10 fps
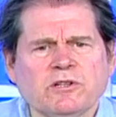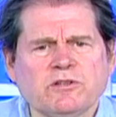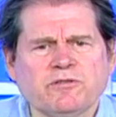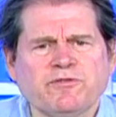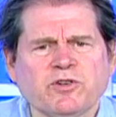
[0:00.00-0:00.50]

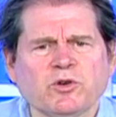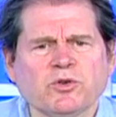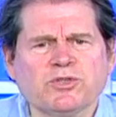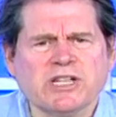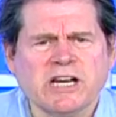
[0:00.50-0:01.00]
to full
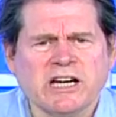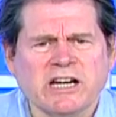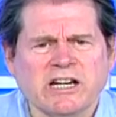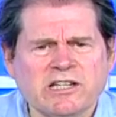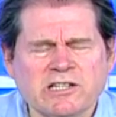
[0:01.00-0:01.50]

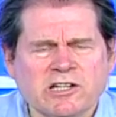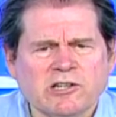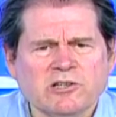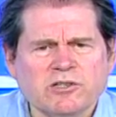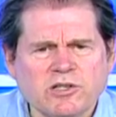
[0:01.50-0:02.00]
size.
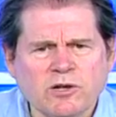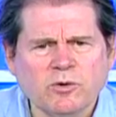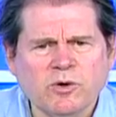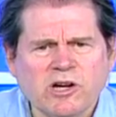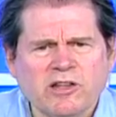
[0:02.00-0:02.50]

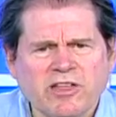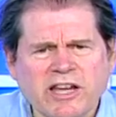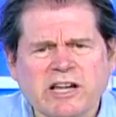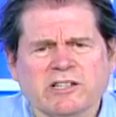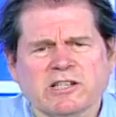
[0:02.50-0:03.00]
So they
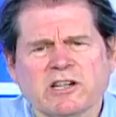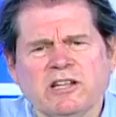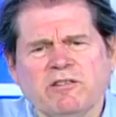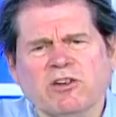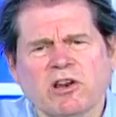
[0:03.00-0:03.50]
get to
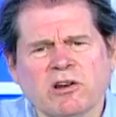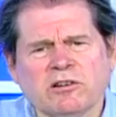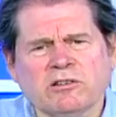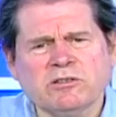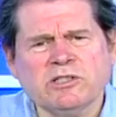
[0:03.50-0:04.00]
live a
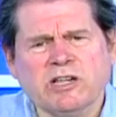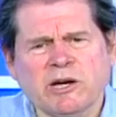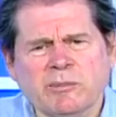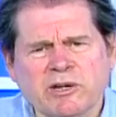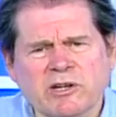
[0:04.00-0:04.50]
long
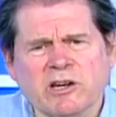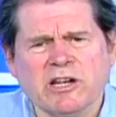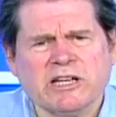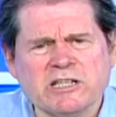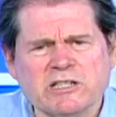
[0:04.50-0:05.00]
time,
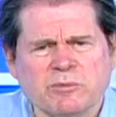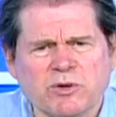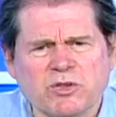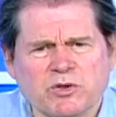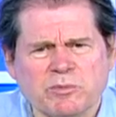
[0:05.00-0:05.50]
unlike some
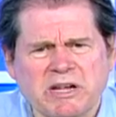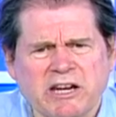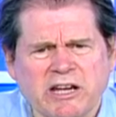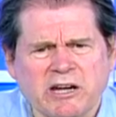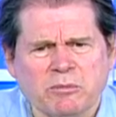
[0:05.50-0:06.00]
other meat
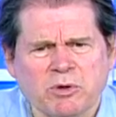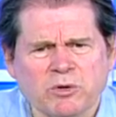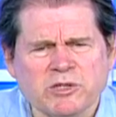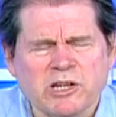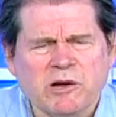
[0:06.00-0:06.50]

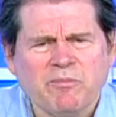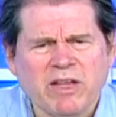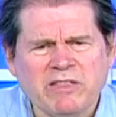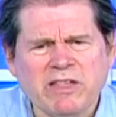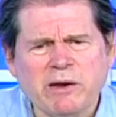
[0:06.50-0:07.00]
animals,
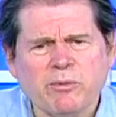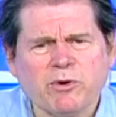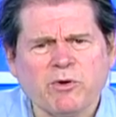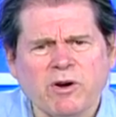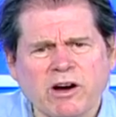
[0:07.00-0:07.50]
and they
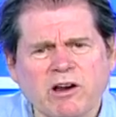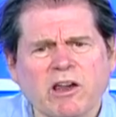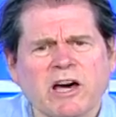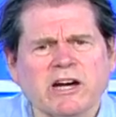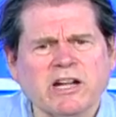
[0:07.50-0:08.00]
require a
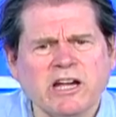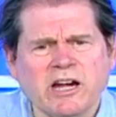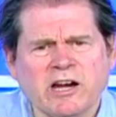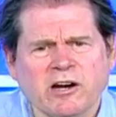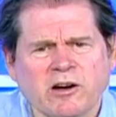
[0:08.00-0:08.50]
lot of
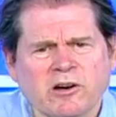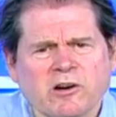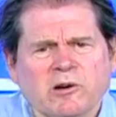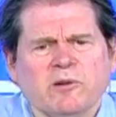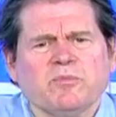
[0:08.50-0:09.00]
care.
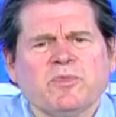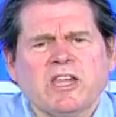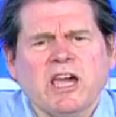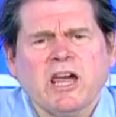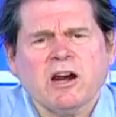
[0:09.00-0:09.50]

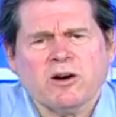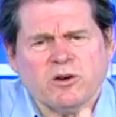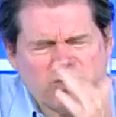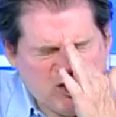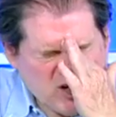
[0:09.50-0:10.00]
Cattle
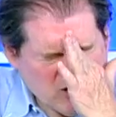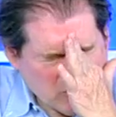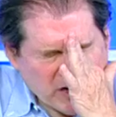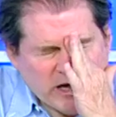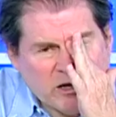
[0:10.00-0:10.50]
are
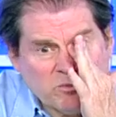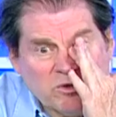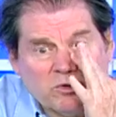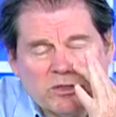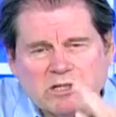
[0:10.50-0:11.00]
gentle
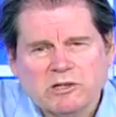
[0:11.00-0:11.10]
animals